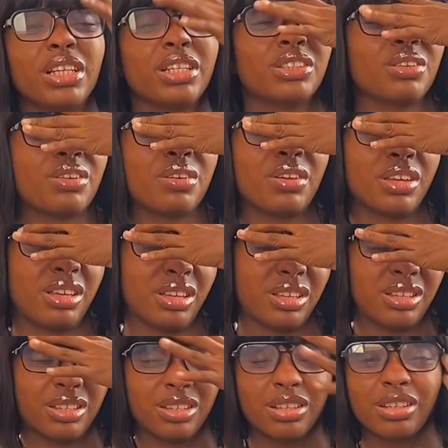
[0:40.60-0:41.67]
that's not why we're
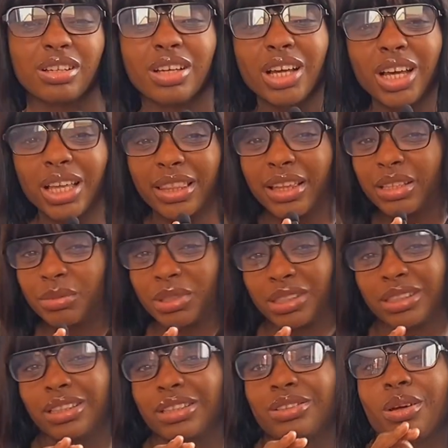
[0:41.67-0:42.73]
here. That's
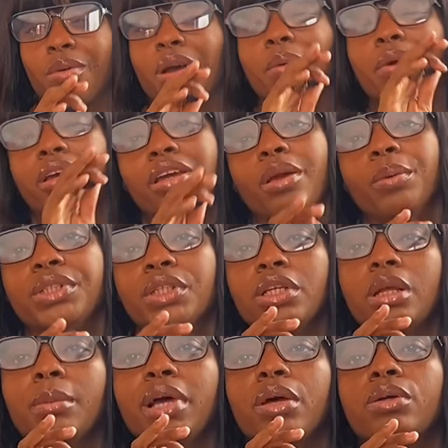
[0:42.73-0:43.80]
basically not why we're here. We're talking
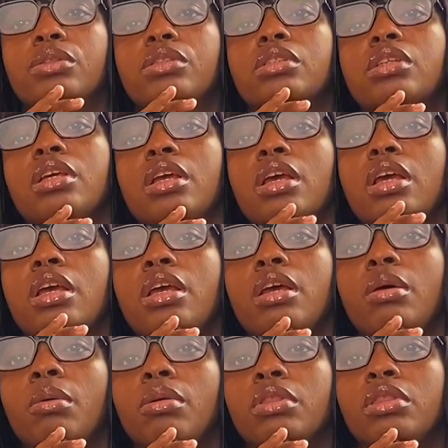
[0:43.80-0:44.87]
about
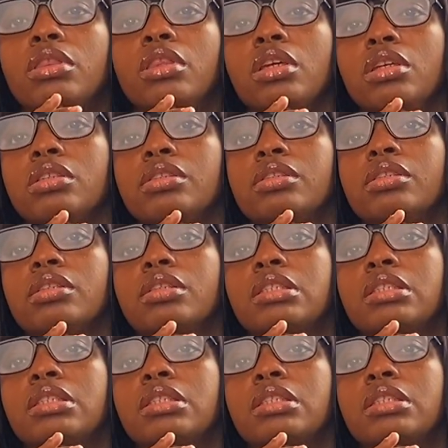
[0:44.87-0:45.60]
this